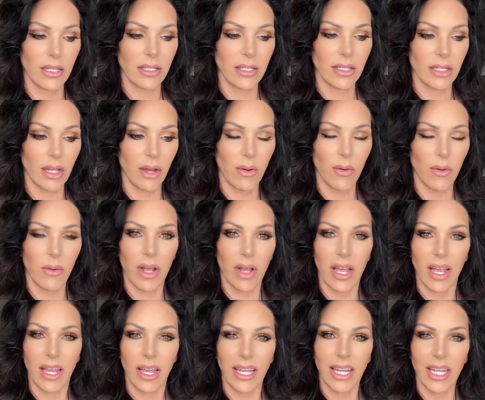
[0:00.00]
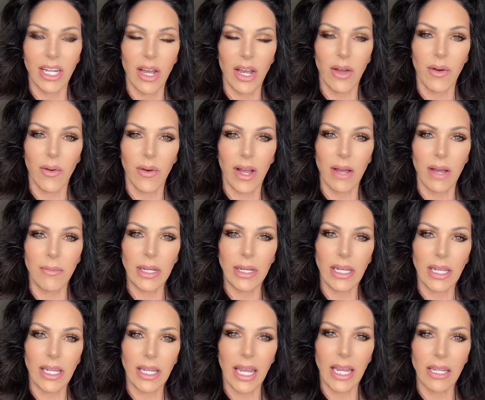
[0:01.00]
So, you know, I
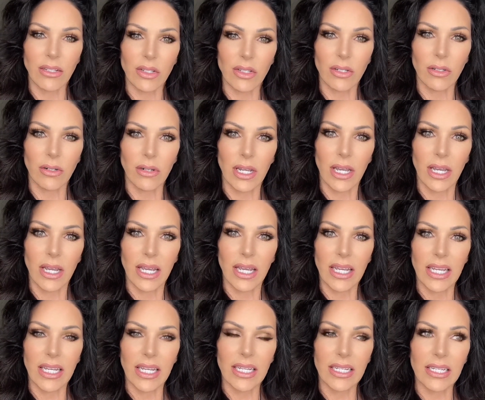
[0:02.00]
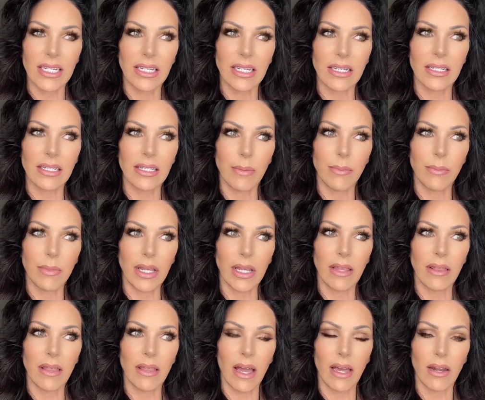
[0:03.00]
mean, cancer isn't
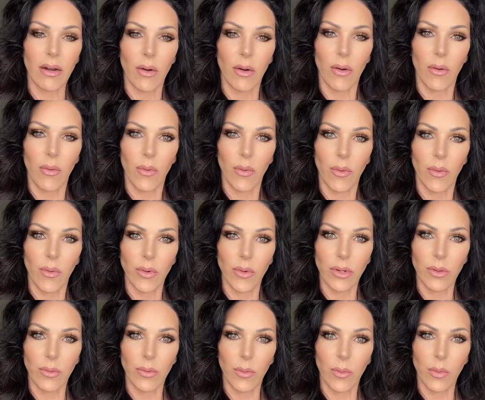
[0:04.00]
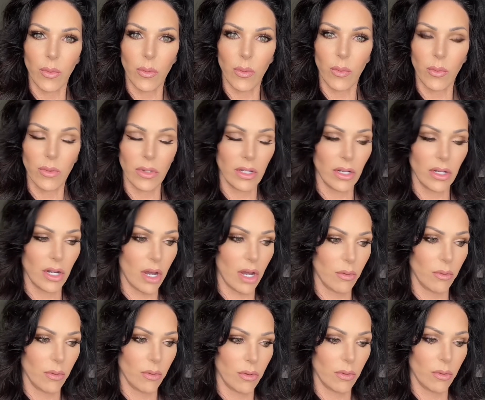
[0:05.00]
something that, you
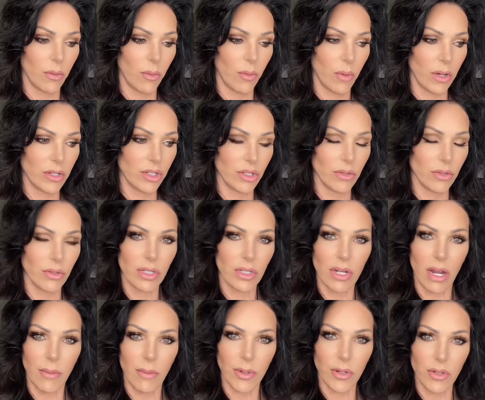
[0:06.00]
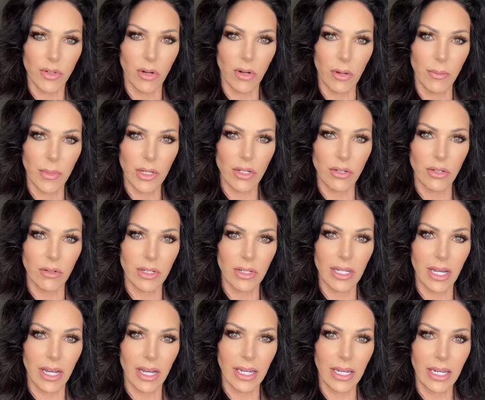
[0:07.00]
know, once you stop your treatments, you're
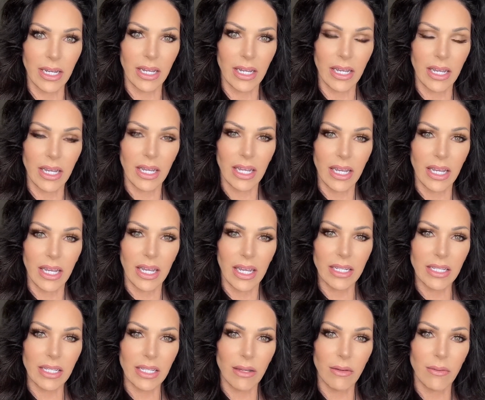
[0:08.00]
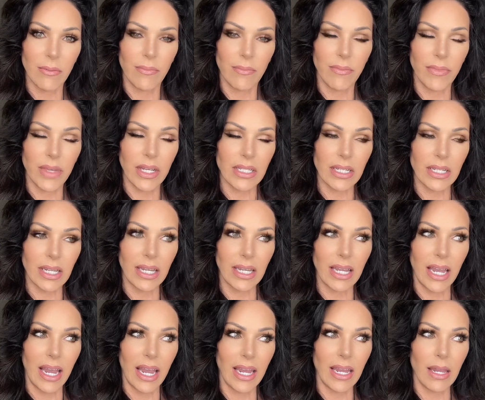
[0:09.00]
done. It's a it's a
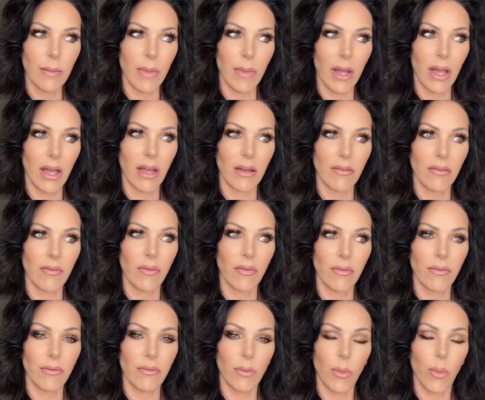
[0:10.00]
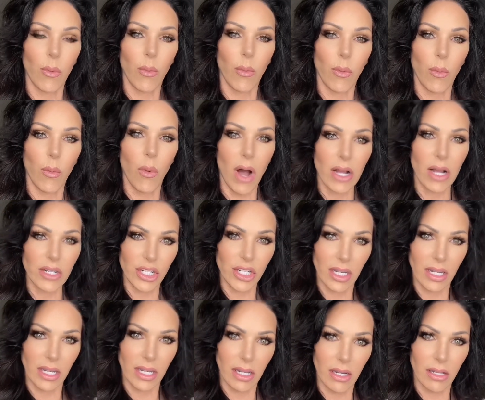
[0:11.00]
game of
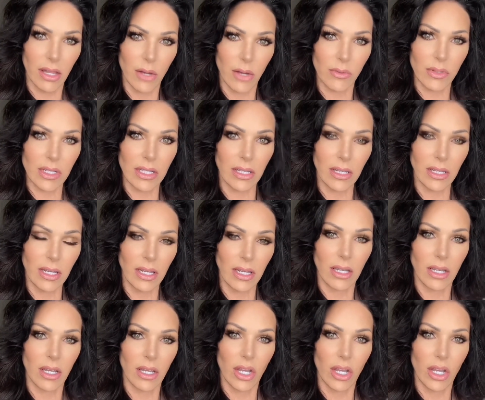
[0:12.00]
watching closely